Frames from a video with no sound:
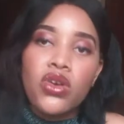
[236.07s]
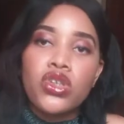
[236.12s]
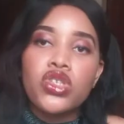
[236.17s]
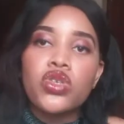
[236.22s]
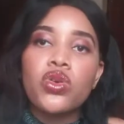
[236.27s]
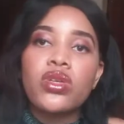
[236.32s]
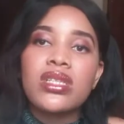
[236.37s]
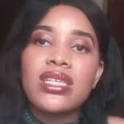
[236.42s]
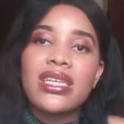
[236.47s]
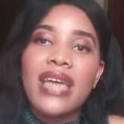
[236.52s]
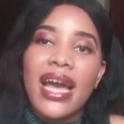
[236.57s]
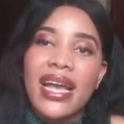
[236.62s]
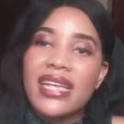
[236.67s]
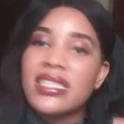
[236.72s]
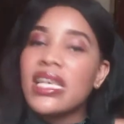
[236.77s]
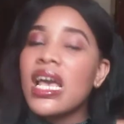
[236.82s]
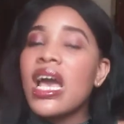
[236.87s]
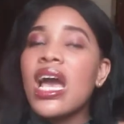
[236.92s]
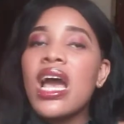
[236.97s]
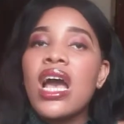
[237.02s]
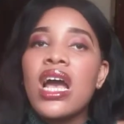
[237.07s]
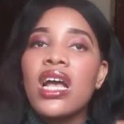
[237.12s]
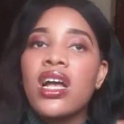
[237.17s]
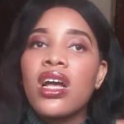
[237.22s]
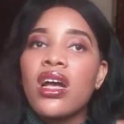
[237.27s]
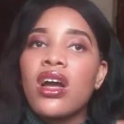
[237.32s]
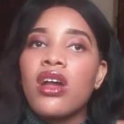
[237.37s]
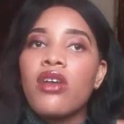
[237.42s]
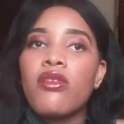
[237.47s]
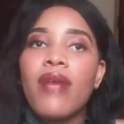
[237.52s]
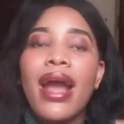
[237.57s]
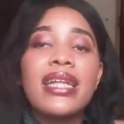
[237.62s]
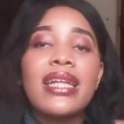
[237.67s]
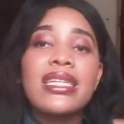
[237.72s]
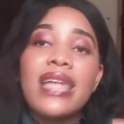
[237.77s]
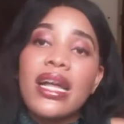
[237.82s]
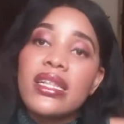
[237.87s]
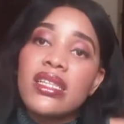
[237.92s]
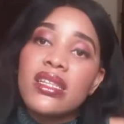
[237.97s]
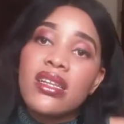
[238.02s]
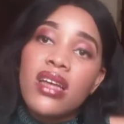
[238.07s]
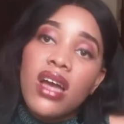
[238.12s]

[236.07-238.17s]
So guys, write down in the